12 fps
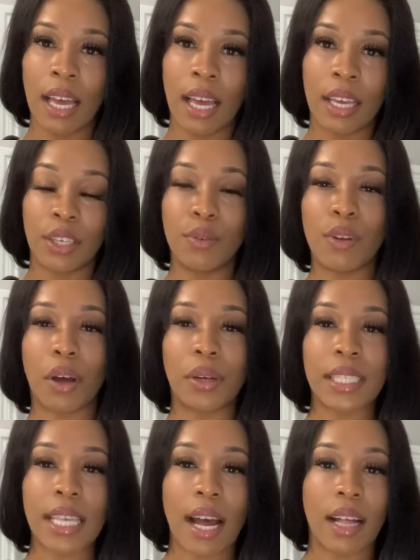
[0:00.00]
You
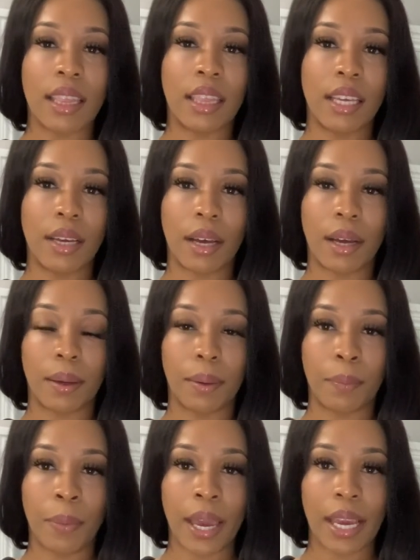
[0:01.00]
notice how the
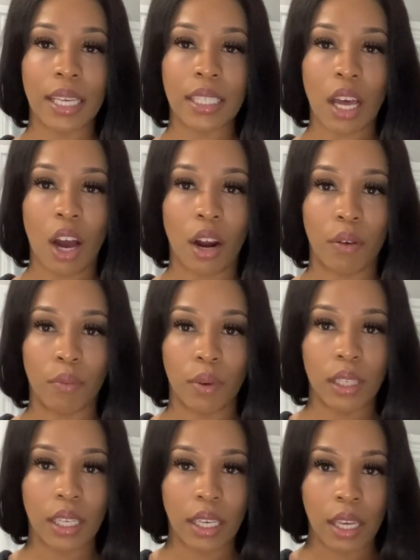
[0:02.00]
pants are
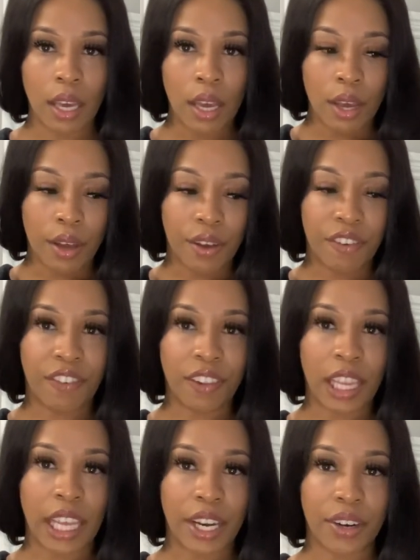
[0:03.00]
really
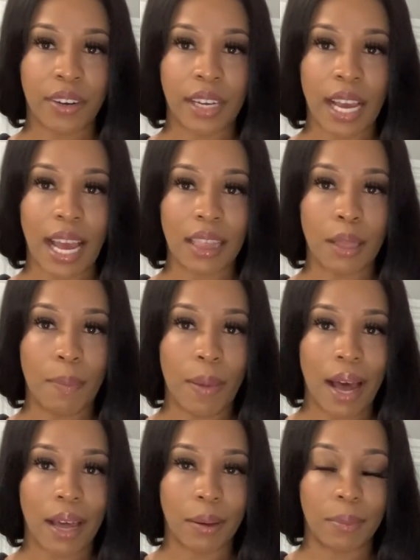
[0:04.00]
flary at the
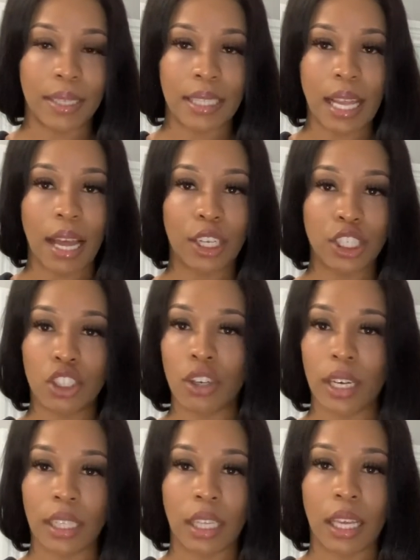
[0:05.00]
bottom. It's not a
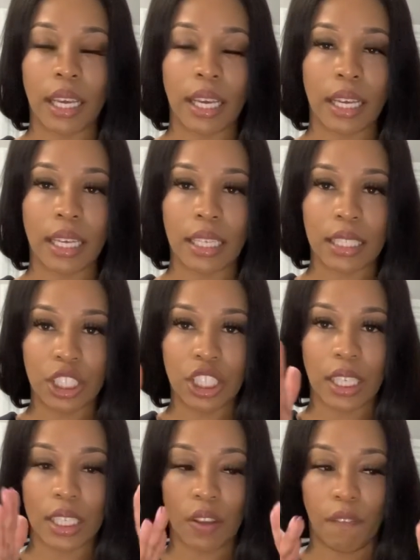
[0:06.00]
straight leg, it's
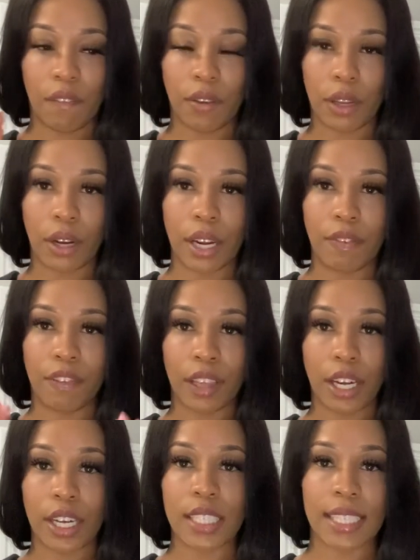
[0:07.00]
just it
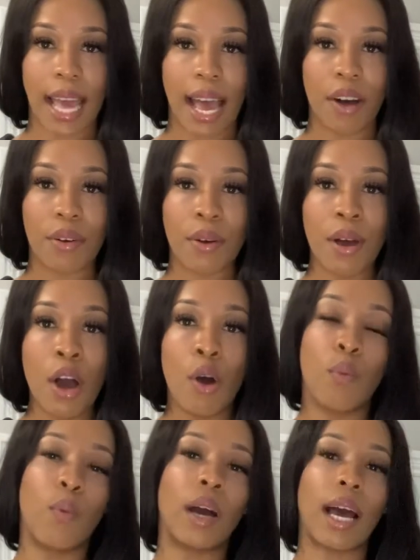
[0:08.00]
flares out.
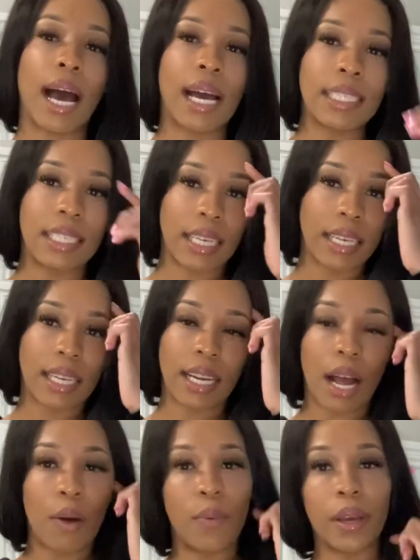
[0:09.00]
What I did,
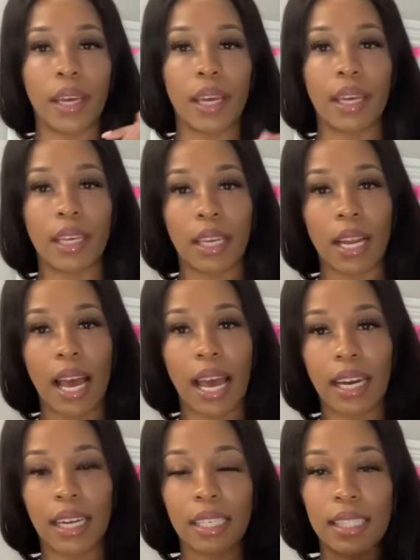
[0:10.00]
I went in and I
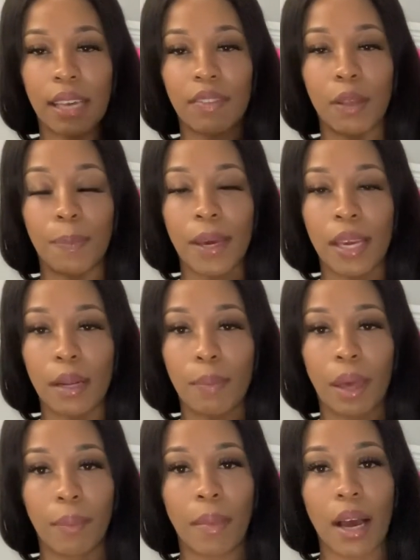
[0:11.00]
added a safety pin to
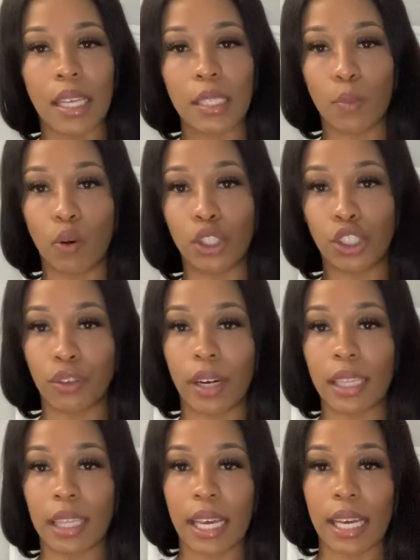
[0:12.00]
make mine more
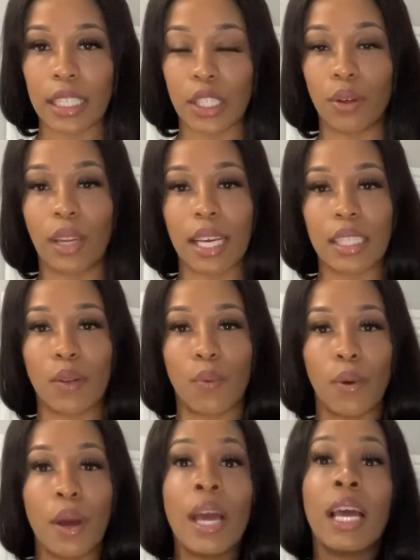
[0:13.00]
straight leg. So that's
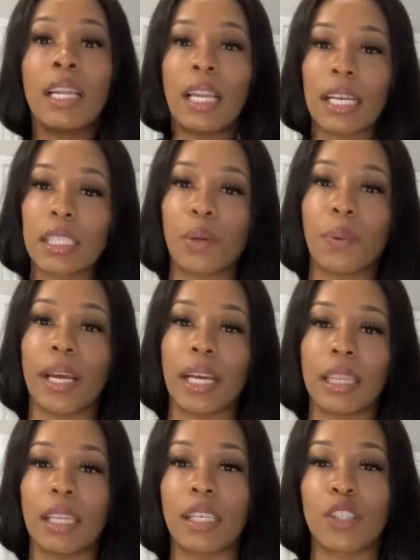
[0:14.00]
the way
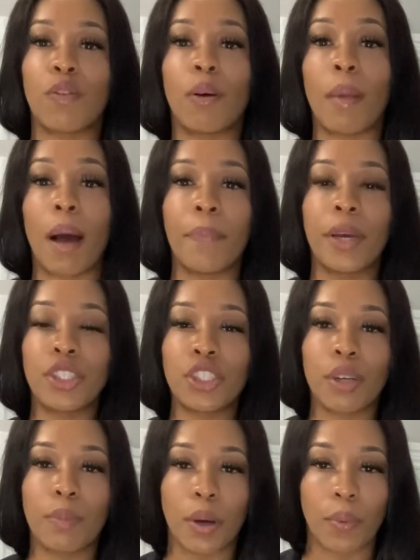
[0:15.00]
it looks for my
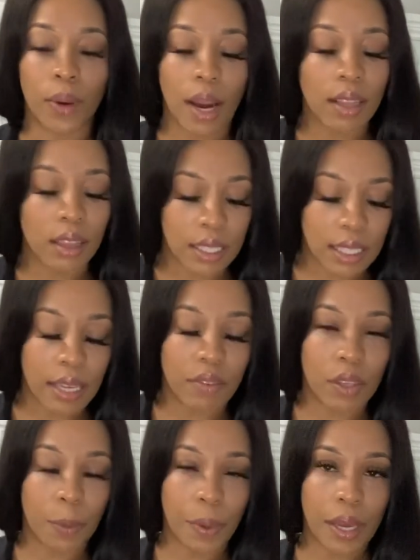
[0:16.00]
picture. But without the
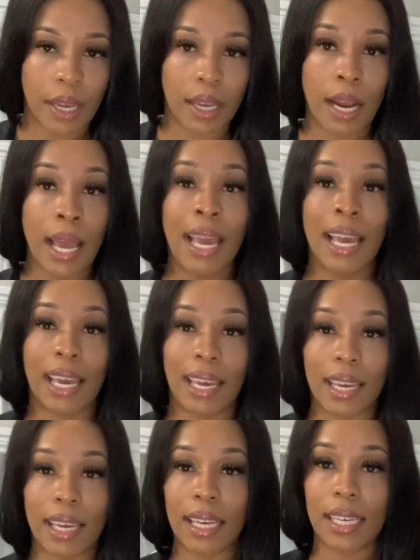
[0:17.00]
safety pin, it
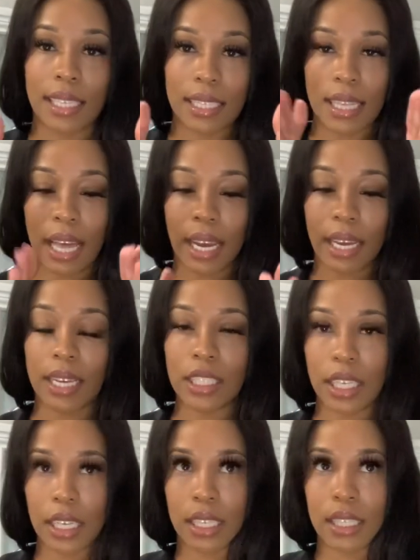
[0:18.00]
is like, it
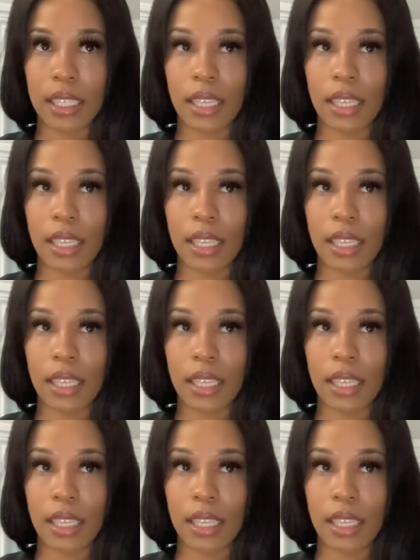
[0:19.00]
just